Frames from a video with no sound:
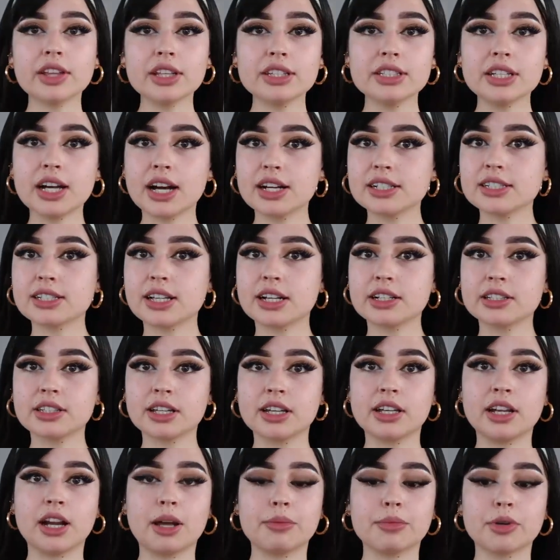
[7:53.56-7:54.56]
that the eyes are
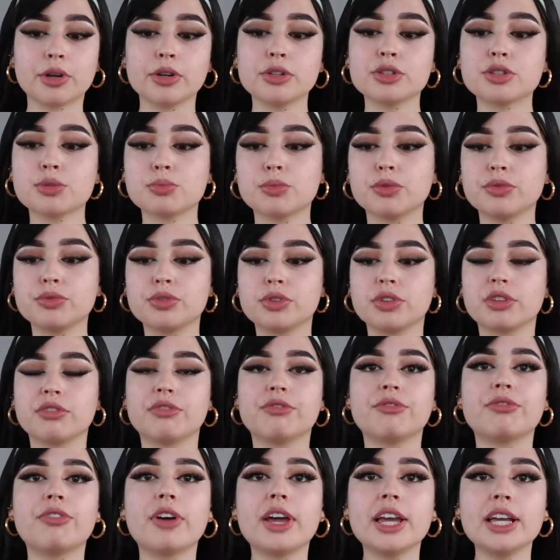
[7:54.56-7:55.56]
done, I'm going to move to the
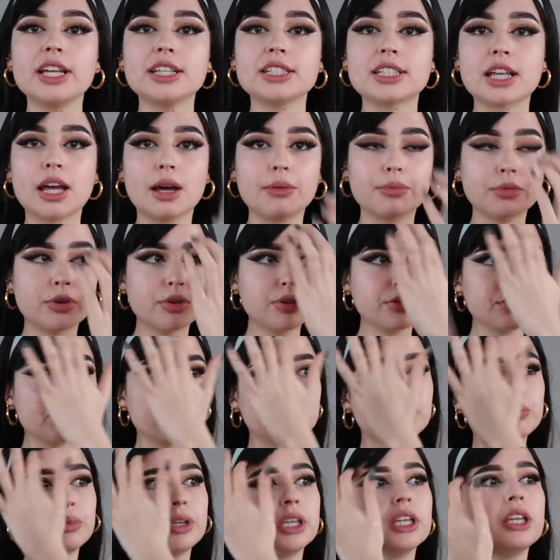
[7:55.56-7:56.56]
face. I'm going
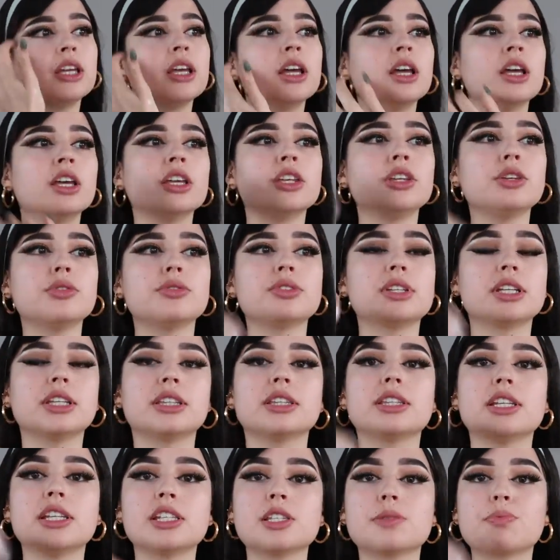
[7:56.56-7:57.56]
to be
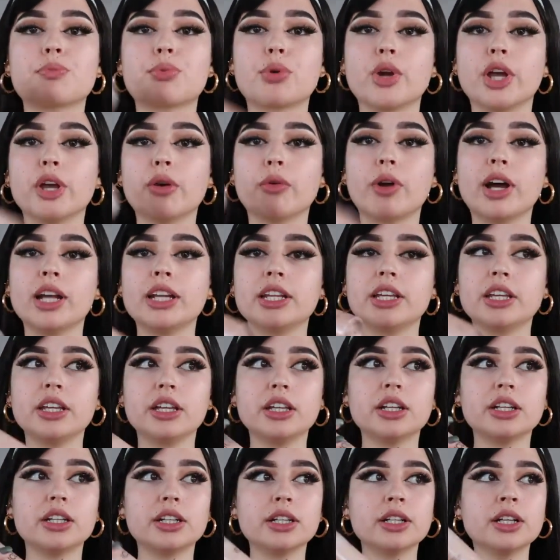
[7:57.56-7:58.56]
using this spray right
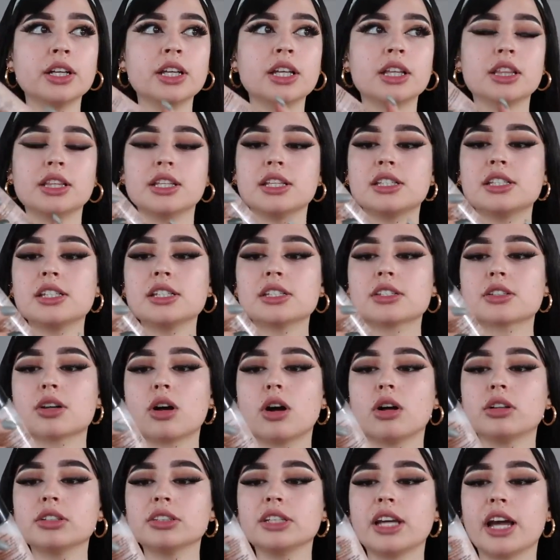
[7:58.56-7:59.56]
here. This is
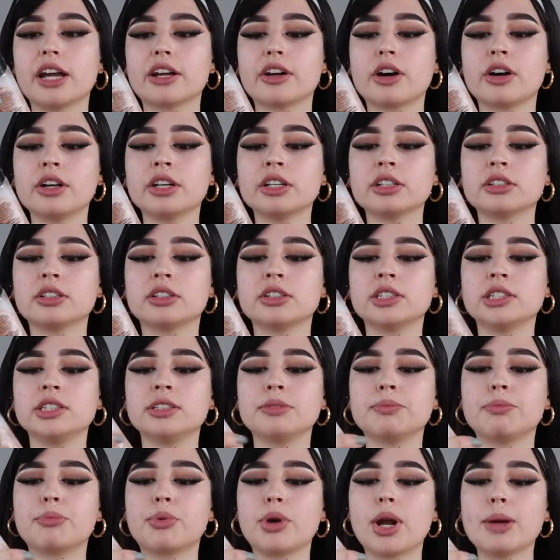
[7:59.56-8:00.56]
called the Iconic
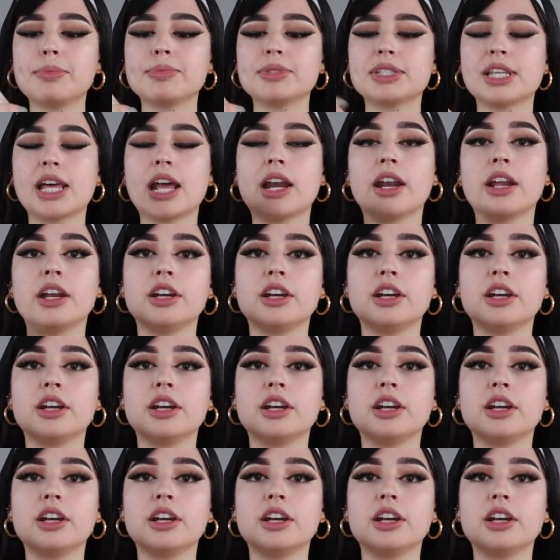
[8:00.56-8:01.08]
London Prep Set